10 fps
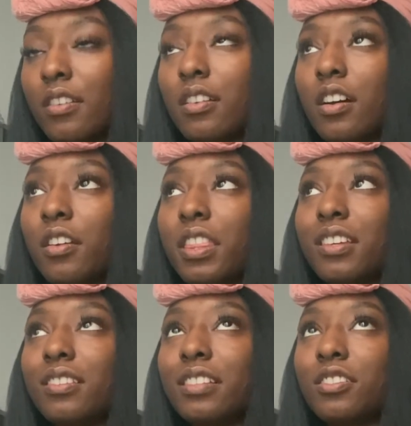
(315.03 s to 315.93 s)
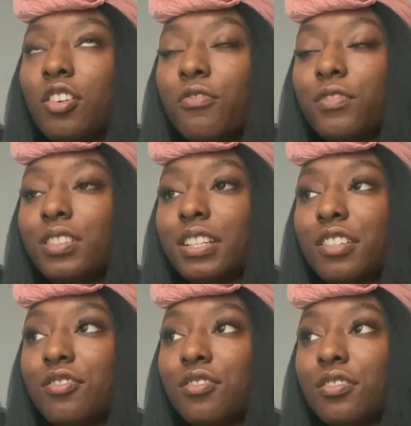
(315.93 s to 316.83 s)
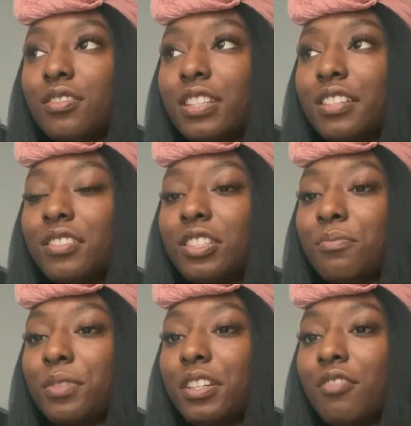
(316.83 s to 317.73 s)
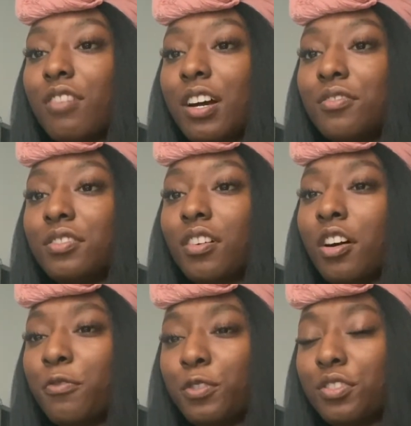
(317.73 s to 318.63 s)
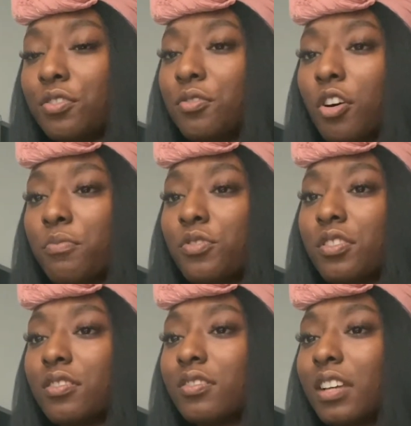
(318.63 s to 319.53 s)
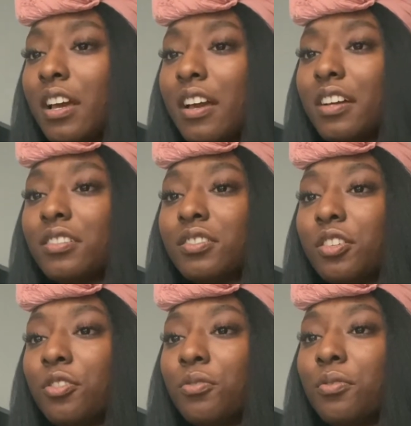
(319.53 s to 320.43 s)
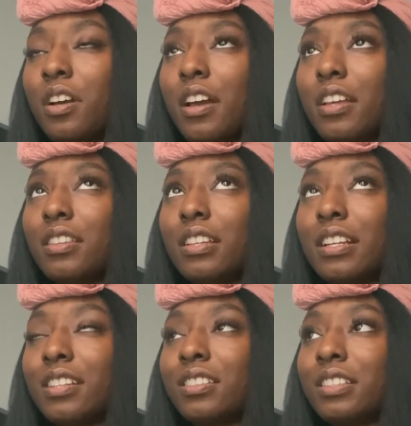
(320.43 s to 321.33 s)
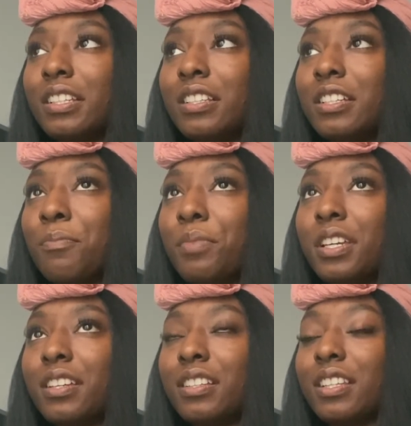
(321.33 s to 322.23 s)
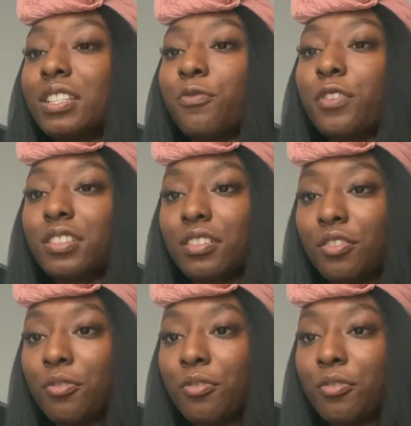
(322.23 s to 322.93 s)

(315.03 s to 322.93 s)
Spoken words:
I think that the conversation tends to be around either two options, and so the glass ceiling being this physical